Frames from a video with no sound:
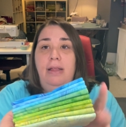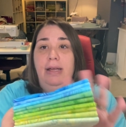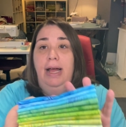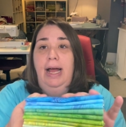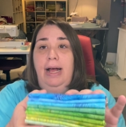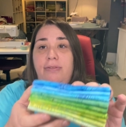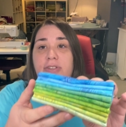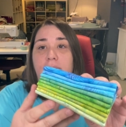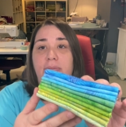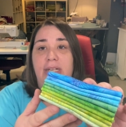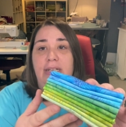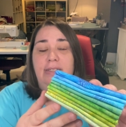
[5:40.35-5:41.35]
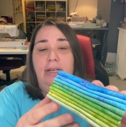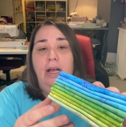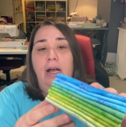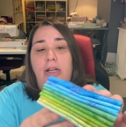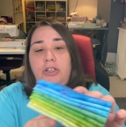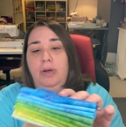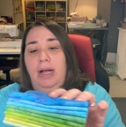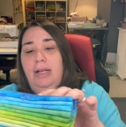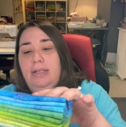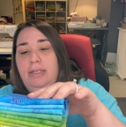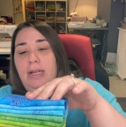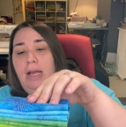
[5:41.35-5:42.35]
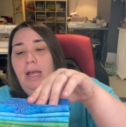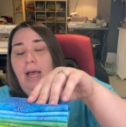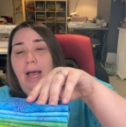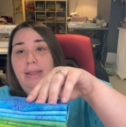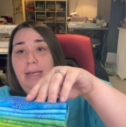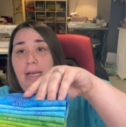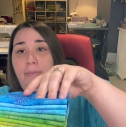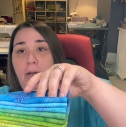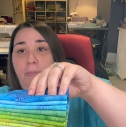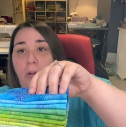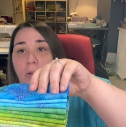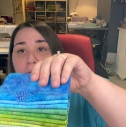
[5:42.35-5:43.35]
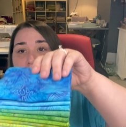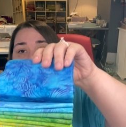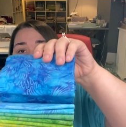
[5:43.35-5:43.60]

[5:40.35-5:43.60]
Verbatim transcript: that have some decent contrast. I think I'm going to pull this